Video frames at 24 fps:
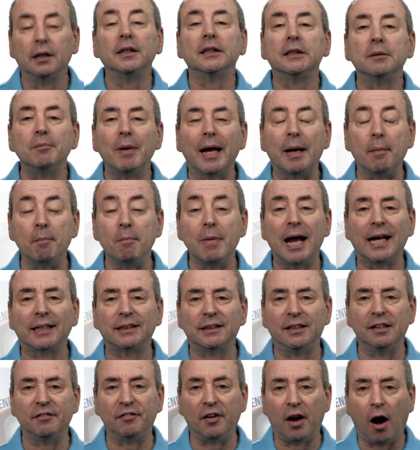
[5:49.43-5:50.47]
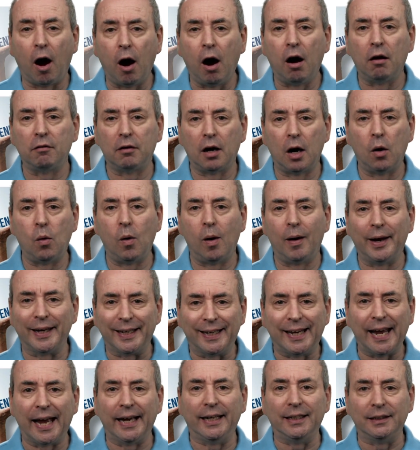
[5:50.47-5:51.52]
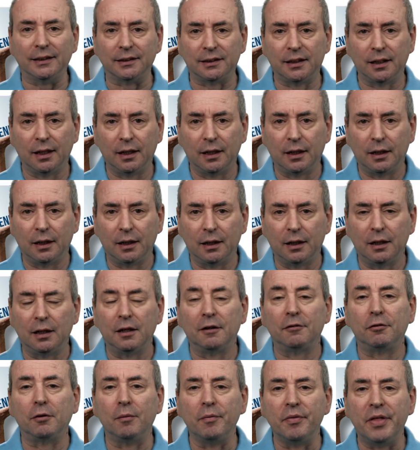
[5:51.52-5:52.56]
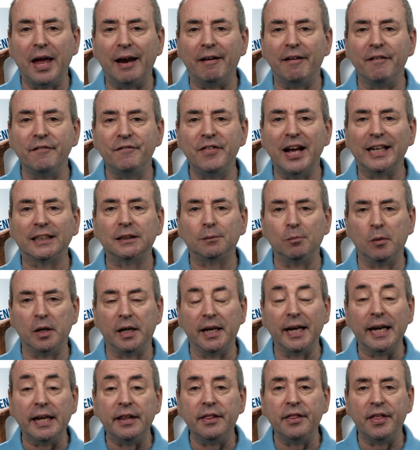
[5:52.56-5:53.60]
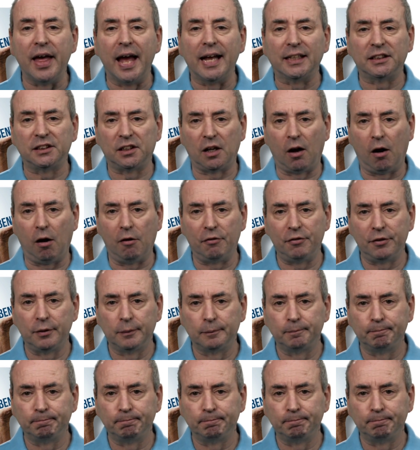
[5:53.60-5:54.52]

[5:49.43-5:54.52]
to make massive ROI gains from their investment in their staff.